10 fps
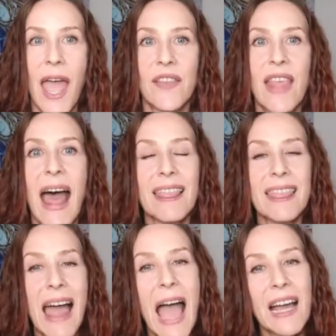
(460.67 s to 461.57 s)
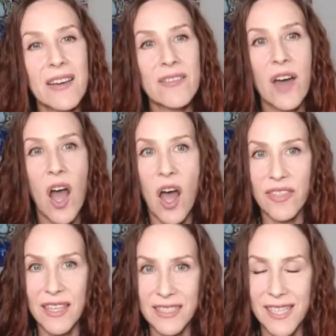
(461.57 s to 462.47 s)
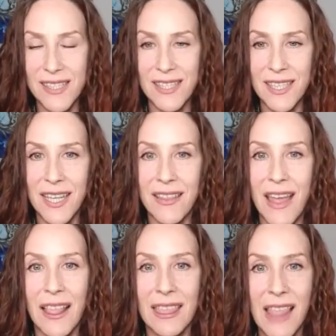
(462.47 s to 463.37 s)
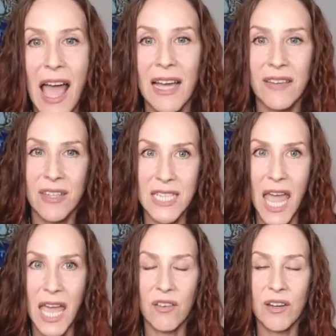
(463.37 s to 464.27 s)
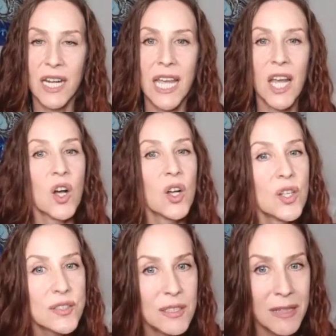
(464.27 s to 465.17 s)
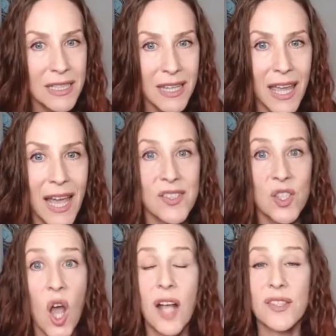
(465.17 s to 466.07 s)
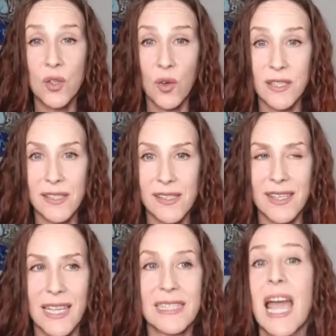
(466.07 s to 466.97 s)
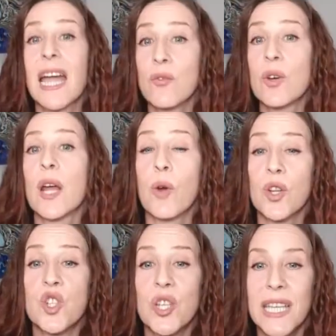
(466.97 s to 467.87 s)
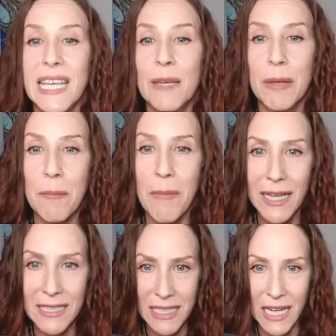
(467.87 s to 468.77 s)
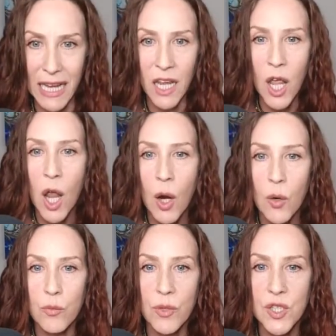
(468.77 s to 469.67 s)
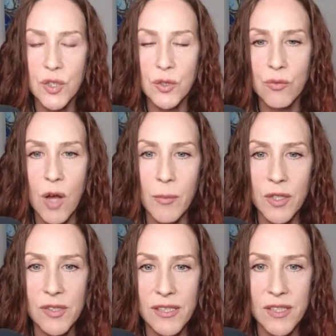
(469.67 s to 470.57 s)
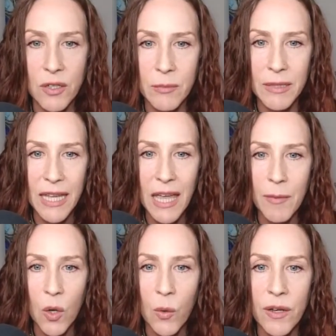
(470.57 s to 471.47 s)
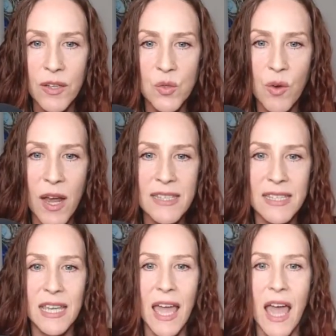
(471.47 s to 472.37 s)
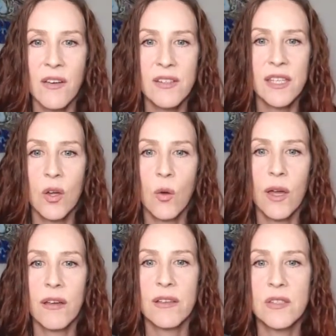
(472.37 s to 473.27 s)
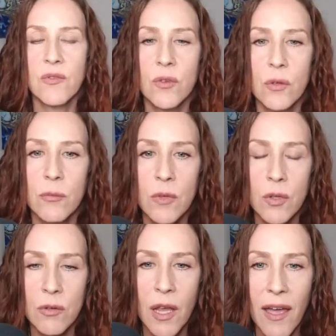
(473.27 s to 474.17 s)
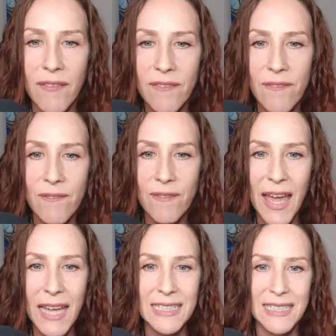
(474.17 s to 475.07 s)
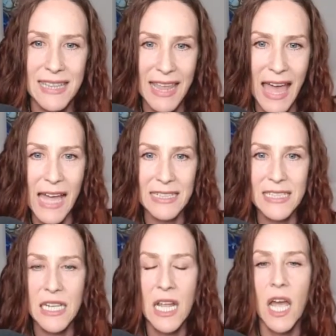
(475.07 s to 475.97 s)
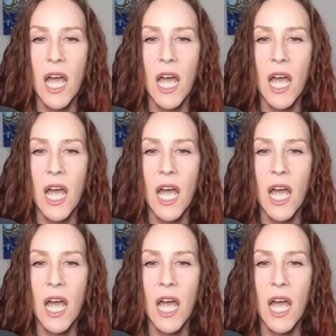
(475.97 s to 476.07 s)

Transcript: And that lack of authenticity, that lack of integrity ultimately has consequences. And that's kind of what I want you to keep in mind tonight. Richard Roberts says, sorry to be late. I'm Aquarius rising. How does the Aquarius full moon affect that?